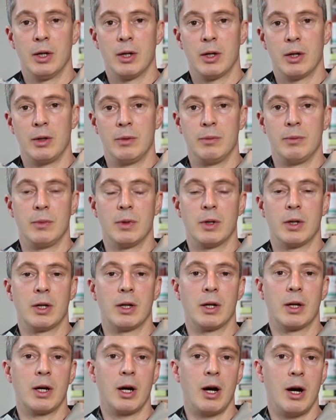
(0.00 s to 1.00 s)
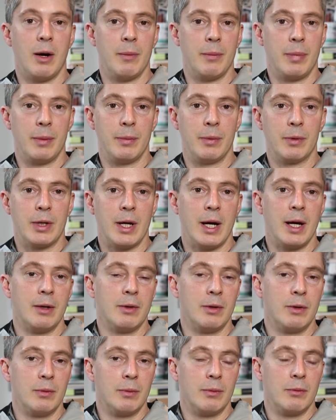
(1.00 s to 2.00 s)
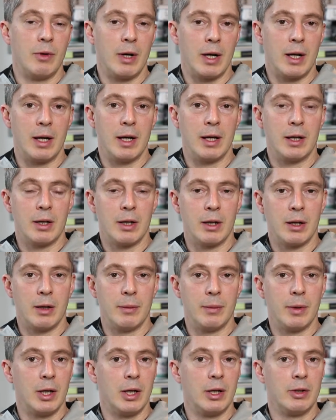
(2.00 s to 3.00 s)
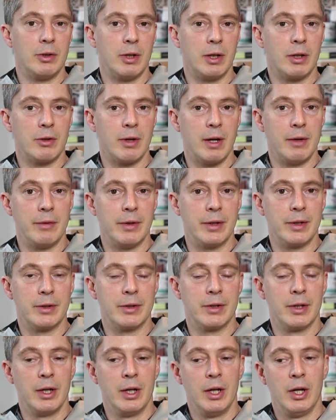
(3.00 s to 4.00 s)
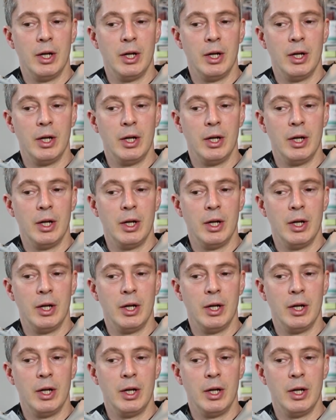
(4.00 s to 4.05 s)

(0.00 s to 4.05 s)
can can calm people down and regulate carbohydrate cravings.